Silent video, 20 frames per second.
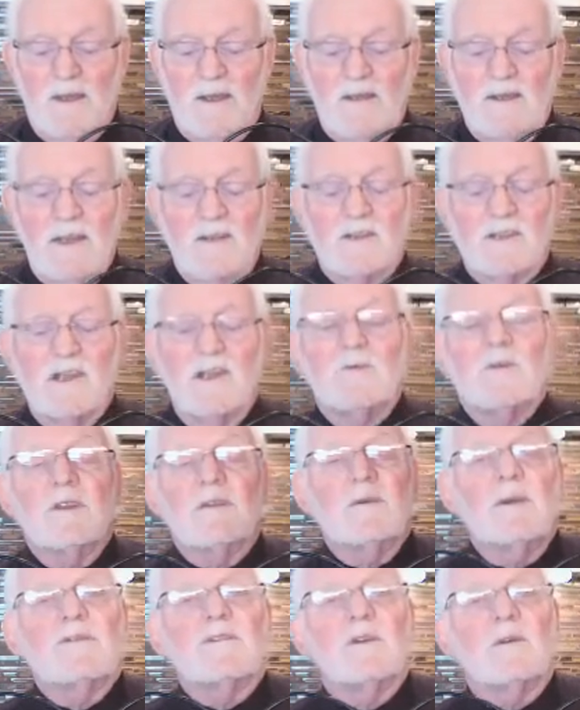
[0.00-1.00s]
Now turn with
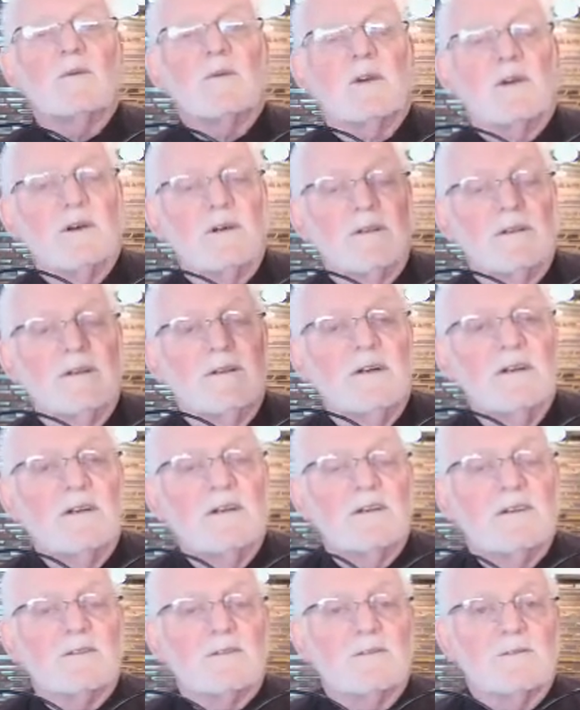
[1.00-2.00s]
me, if you will,
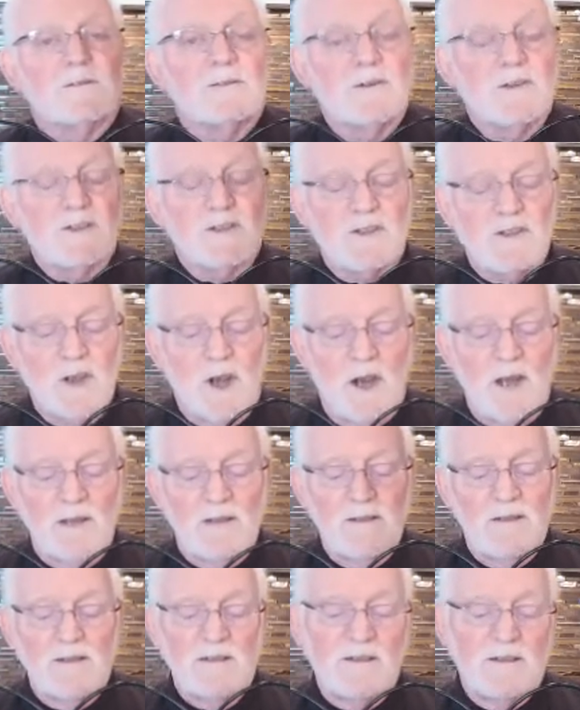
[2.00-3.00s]
to 1 John